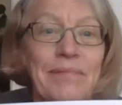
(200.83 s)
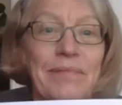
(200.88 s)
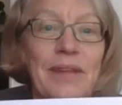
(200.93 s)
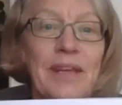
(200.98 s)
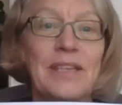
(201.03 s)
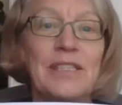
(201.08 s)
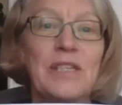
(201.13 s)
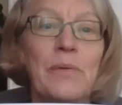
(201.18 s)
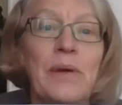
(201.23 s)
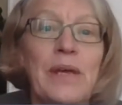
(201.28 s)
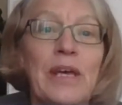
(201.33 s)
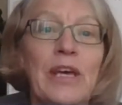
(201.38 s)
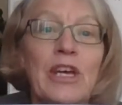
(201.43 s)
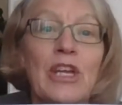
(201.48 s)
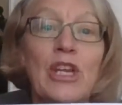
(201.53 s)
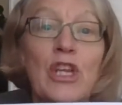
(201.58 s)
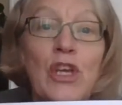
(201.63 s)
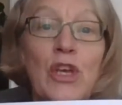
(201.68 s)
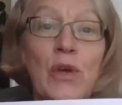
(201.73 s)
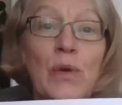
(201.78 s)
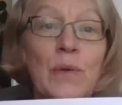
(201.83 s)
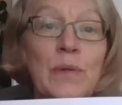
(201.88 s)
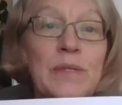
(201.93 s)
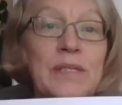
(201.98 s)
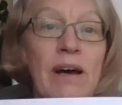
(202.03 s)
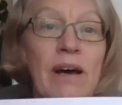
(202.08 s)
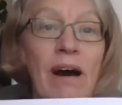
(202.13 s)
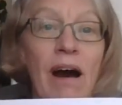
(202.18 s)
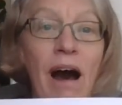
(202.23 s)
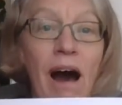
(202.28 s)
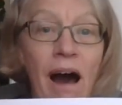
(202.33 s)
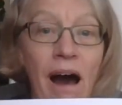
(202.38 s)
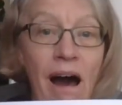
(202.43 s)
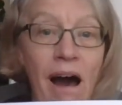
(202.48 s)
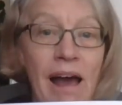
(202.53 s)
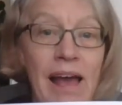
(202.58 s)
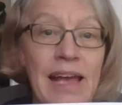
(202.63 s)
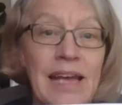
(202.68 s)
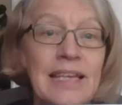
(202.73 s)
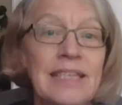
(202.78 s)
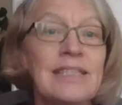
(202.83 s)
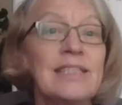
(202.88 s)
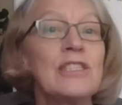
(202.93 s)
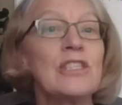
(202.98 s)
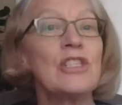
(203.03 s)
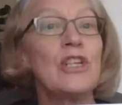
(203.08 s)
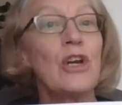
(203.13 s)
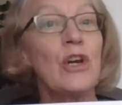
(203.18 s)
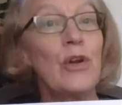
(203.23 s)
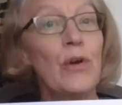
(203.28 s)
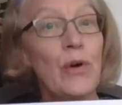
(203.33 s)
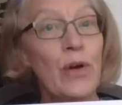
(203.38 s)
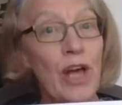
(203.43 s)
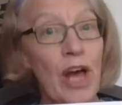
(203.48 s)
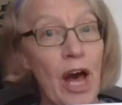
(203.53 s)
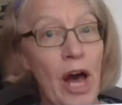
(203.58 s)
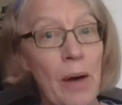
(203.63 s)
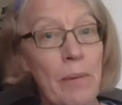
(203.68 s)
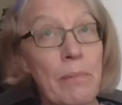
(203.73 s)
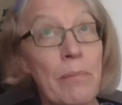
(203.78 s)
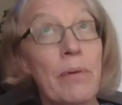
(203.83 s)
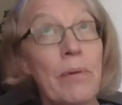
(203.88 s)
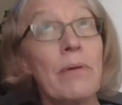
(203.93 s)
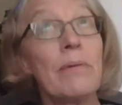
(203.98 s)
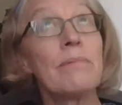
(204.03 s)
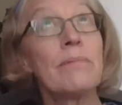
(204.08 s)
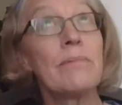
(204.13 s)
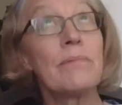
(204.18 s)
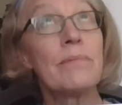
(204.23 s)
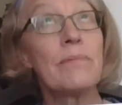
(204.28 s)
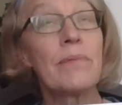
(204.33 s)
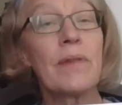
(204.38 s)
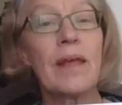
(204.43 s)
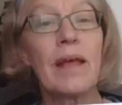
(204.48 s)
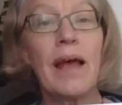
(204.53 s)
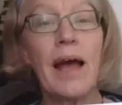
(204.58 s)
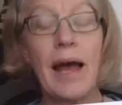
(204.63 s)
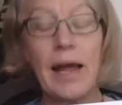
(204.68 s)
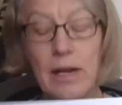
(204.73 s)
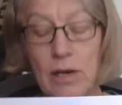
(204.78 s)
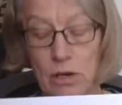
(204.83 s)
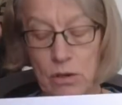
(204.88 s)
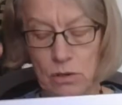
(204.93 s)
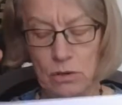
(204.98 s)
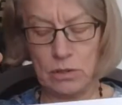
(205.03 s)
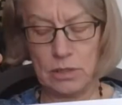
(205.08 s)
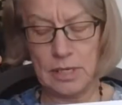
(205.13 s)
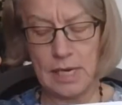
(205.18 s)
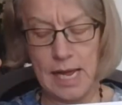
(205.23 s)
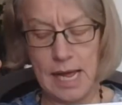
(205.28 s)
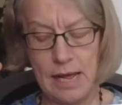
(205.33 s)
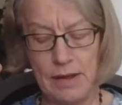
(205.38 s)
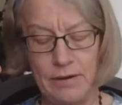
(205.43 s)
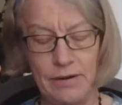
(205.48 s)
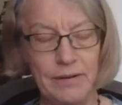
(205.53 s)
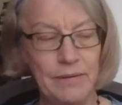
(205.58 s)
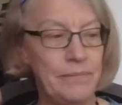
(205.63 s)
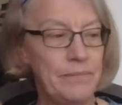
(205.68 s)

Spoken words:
So we can use our eyes to look up and look down.